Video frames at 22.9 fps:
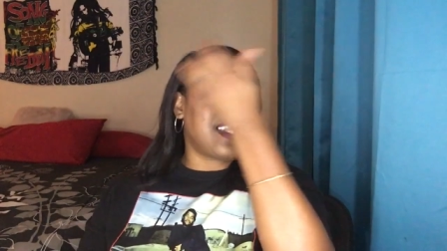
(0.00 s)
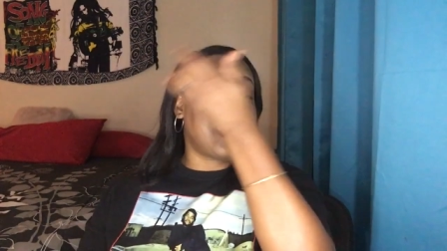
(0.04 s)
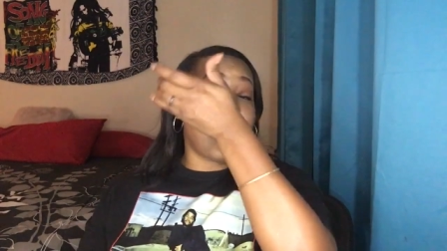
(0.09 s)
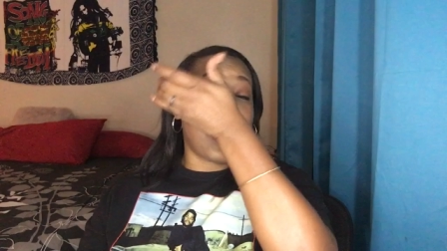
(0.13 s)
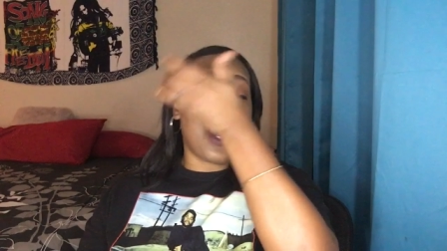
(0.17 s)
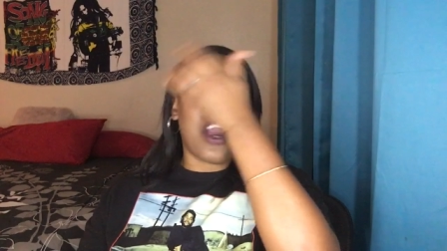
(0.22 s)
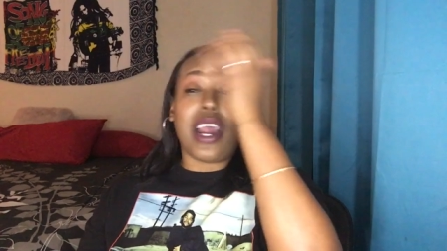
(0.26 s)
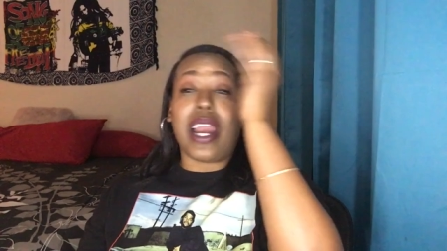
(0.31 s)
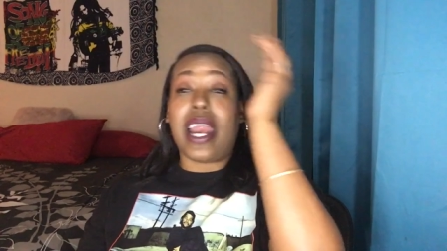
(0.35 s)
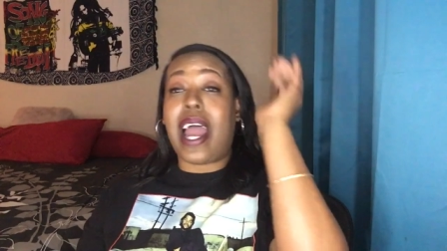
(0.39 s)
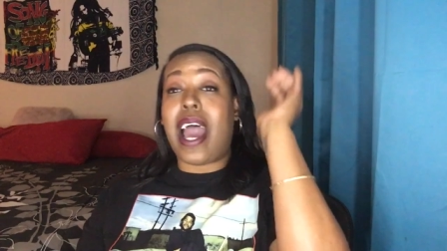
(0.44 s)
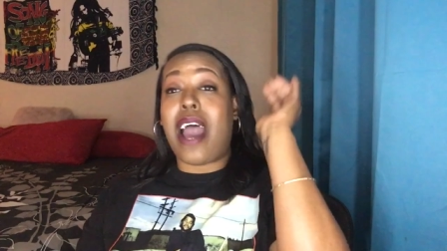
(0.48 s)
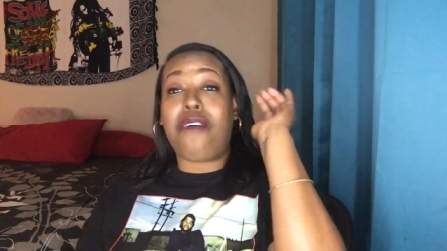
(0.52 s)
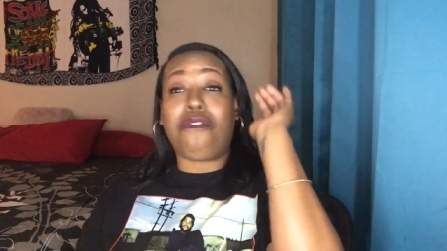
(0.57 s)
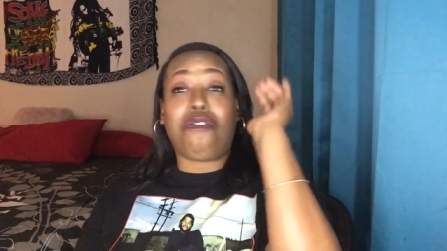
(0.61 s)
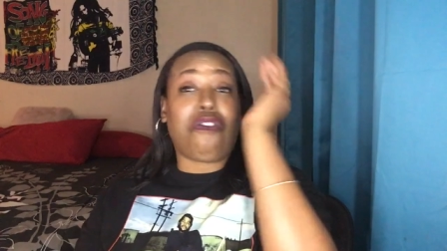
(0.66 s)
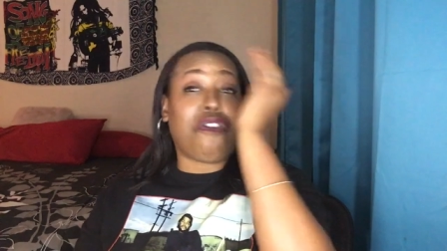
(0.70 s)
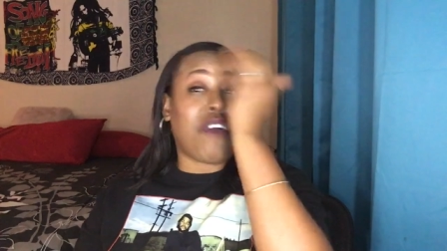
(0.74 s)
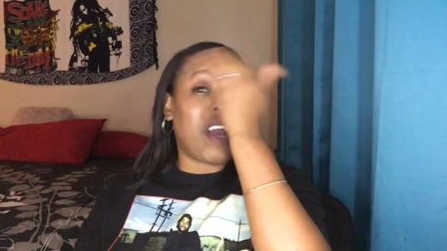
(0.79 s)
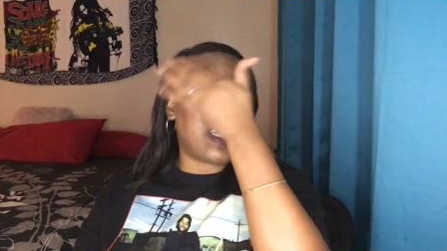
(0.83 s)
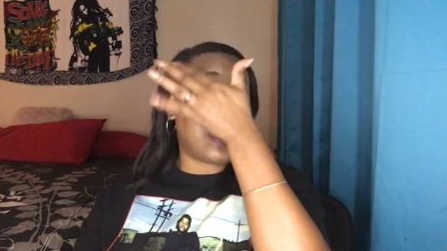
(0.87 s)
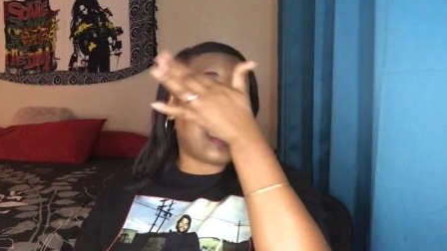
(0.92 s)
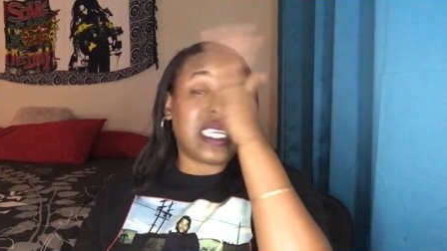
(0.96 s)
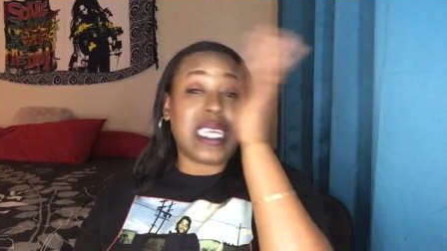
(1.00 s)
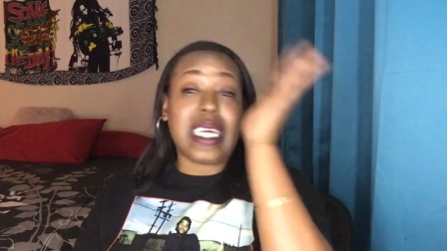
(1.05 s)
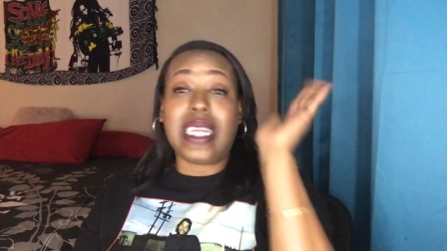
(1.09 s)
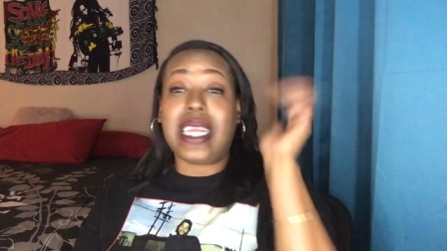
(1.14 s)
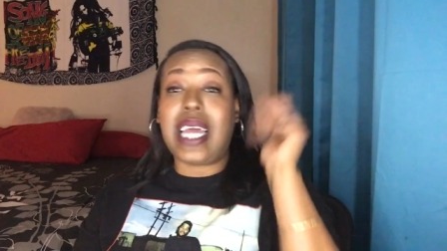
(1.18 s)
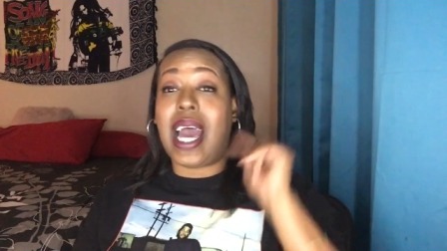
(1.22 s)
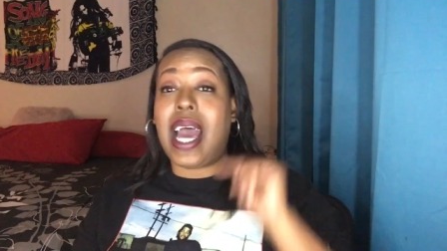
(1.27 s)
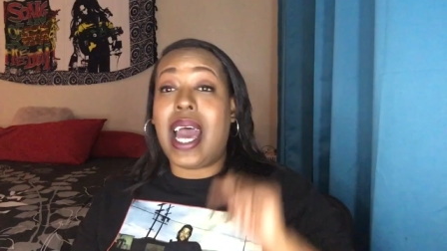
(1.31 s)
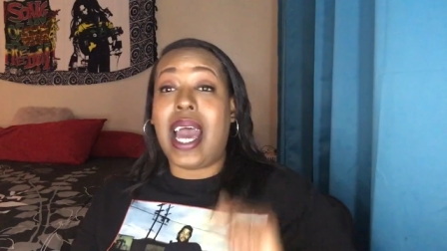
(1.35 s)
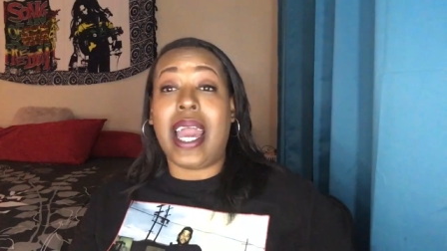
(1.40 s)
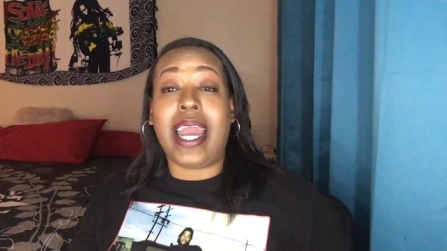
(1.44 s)
hairline freshly
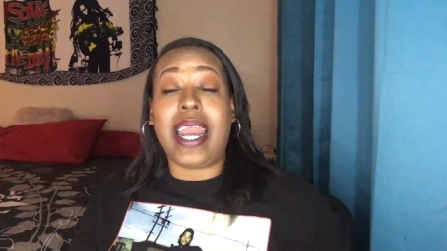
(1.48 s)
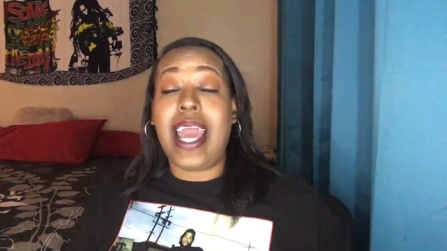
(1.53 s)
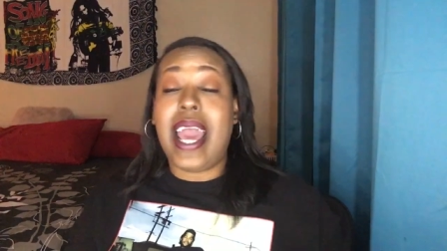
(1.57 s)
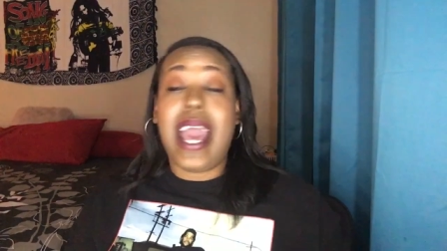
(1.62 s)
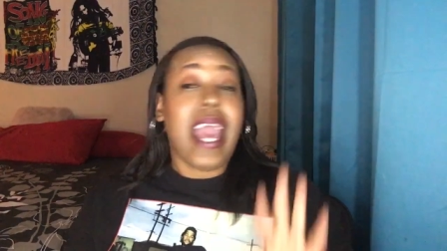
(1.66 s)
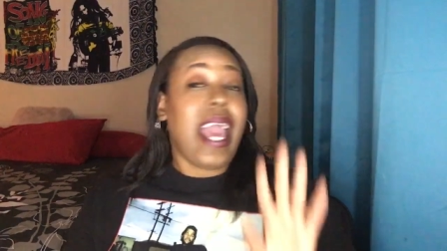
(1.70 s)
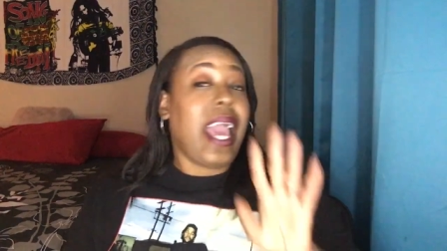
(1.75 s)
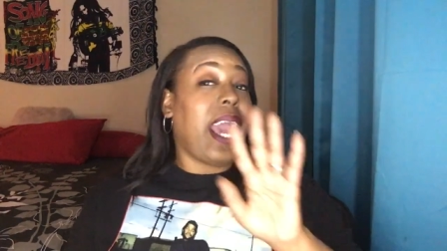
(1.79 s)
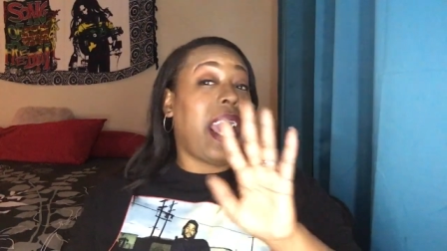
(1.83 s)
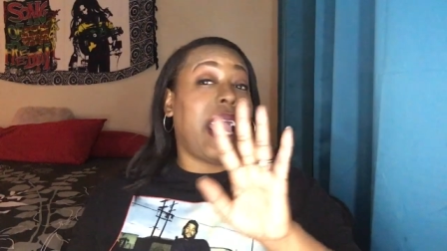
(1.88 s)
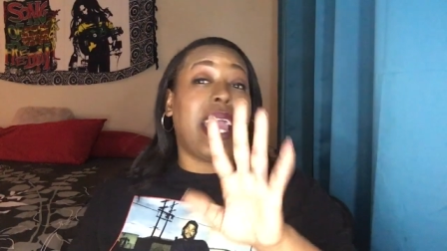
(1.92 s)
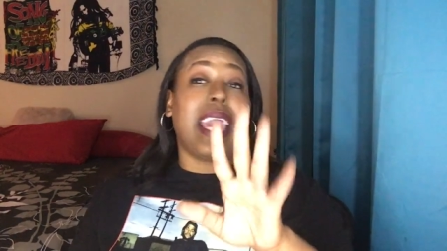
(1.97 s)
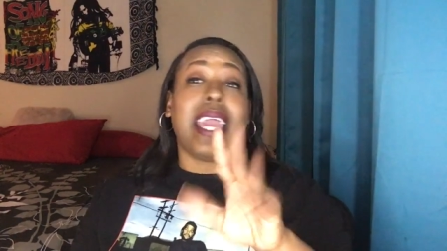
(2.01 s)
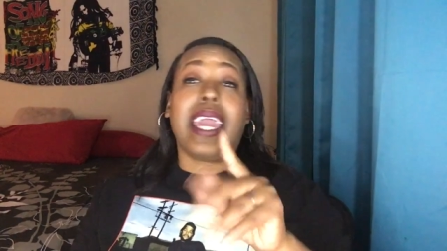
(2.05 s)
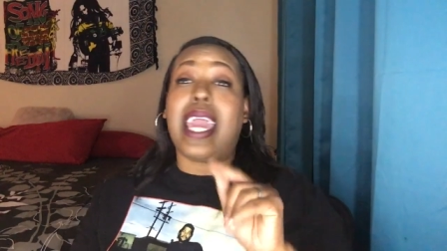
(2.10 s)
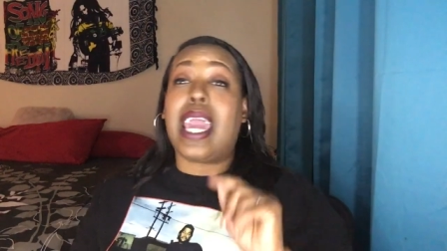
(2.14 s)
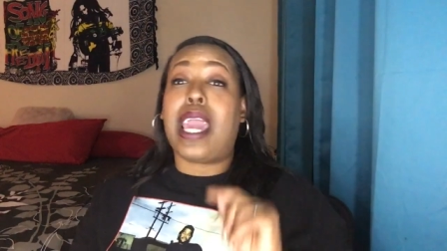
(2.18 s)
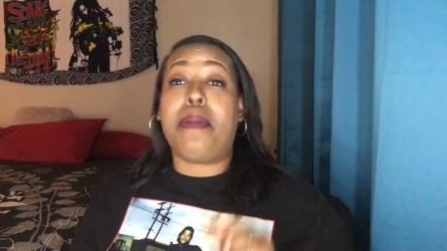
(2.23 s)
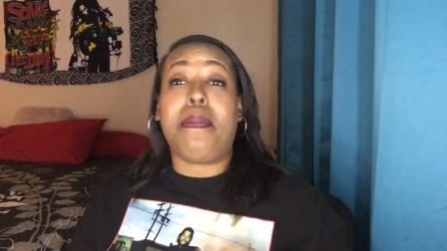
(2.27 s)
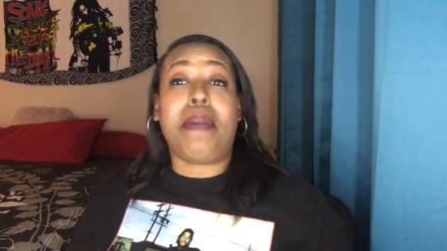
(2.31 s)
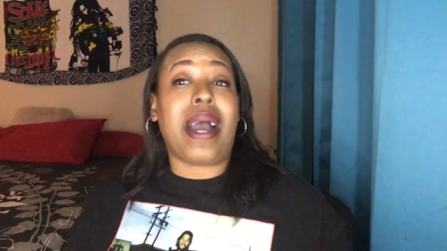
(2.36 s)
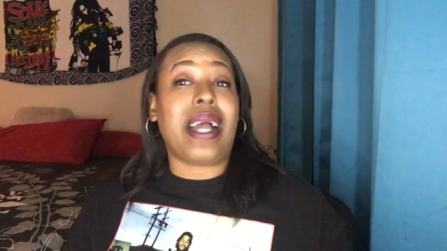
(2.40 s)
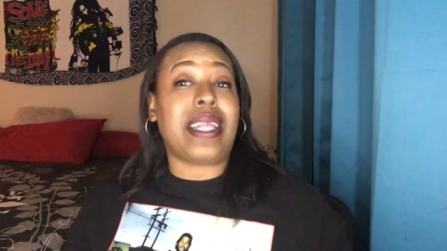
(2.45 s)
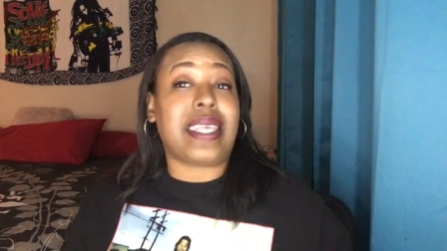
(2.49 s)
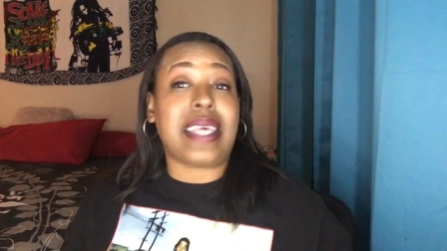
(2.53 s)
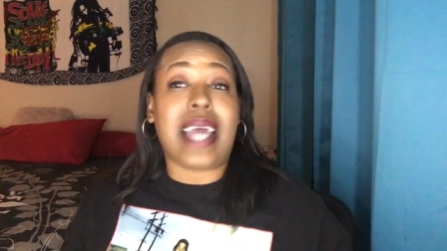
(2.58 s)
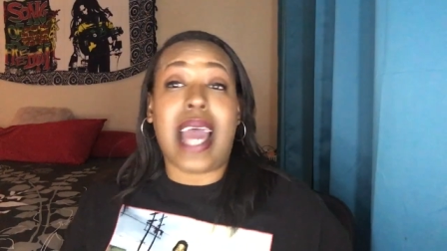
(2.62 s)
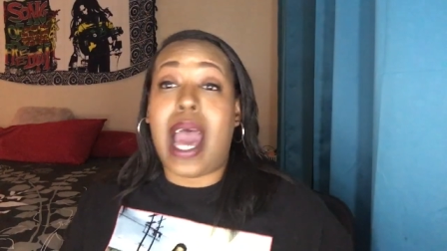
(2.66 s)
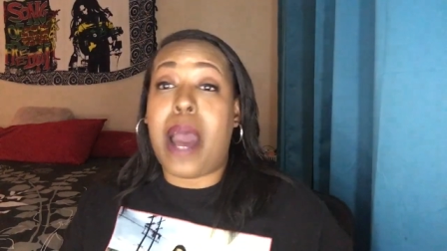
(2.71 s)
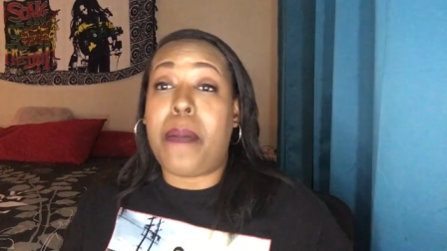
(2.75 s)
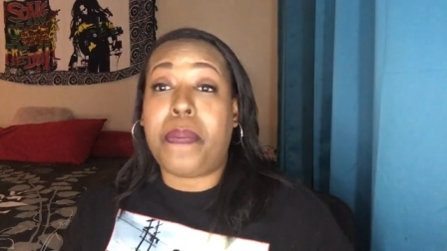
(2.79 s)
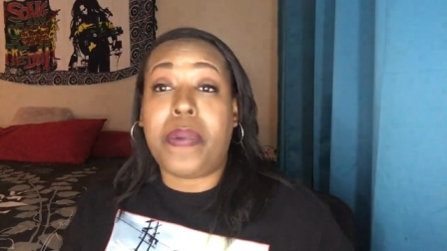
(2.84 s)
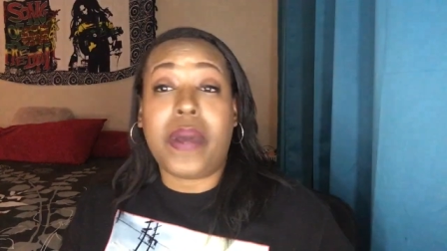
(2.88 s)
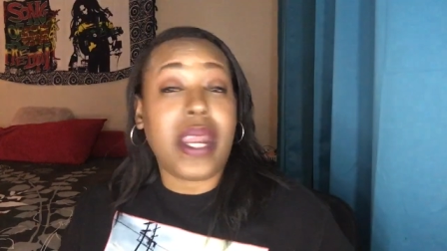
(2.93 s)
done and he ain't about to
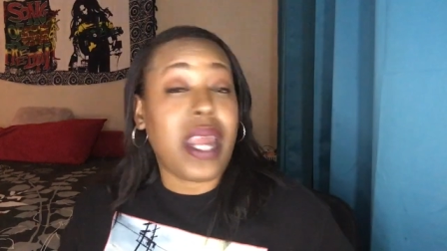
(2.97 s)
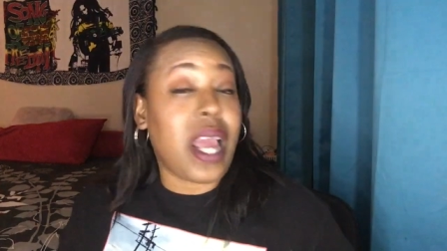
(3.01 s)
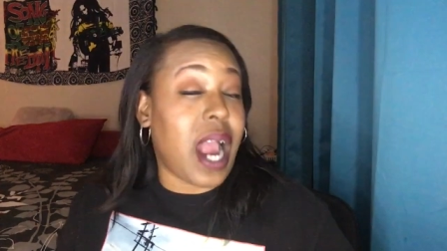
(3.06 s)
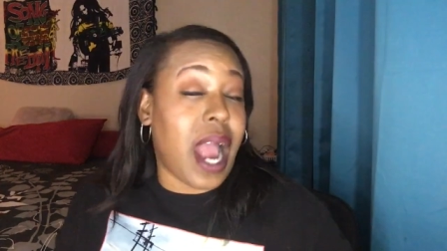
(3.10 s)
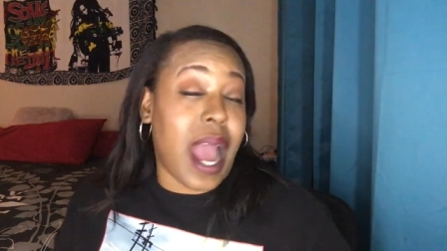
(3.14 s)
hop in there.